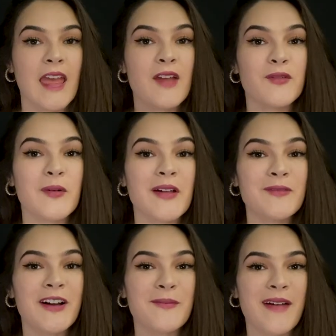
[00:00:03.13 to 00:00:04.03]
Hey everyone,
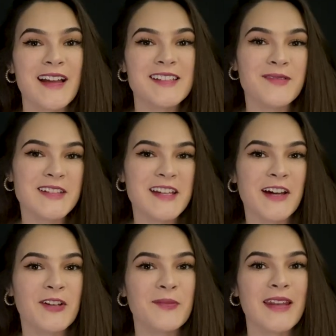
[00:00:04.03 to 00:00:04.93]
welcome back to my
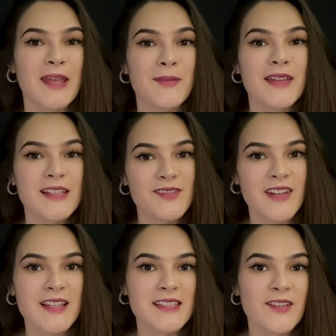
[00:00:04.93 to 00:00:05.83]
channel. My name is
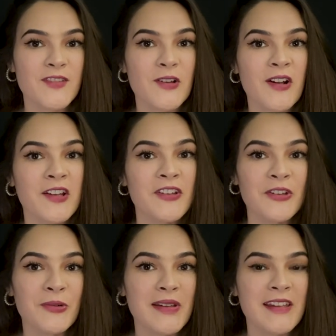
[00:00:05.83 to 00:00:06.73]
Vanessa if you are
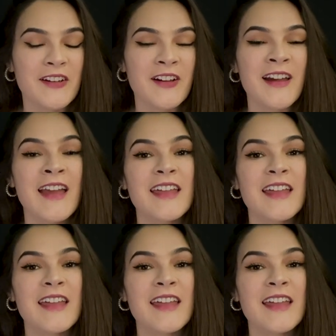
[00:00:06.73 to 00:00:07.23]
new here.